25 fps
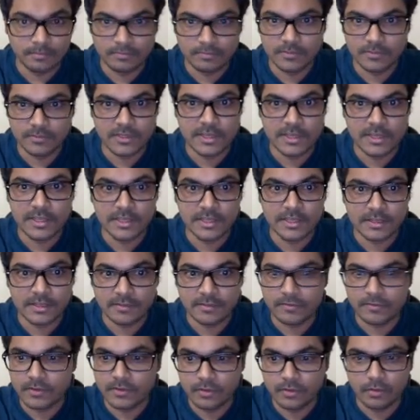saying
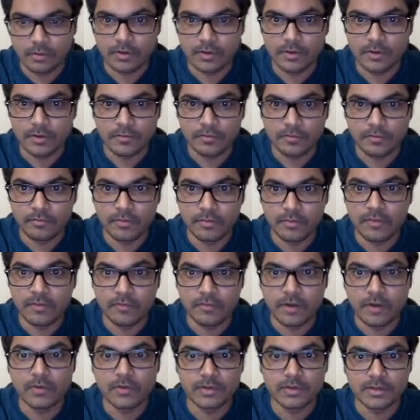we
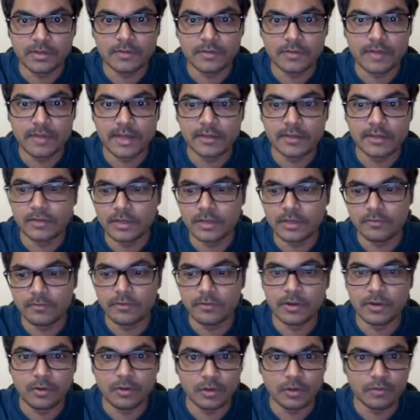found the value that
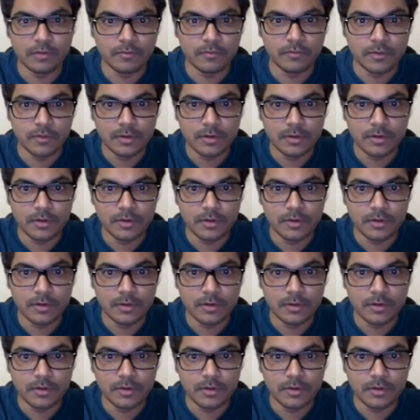we are looking for.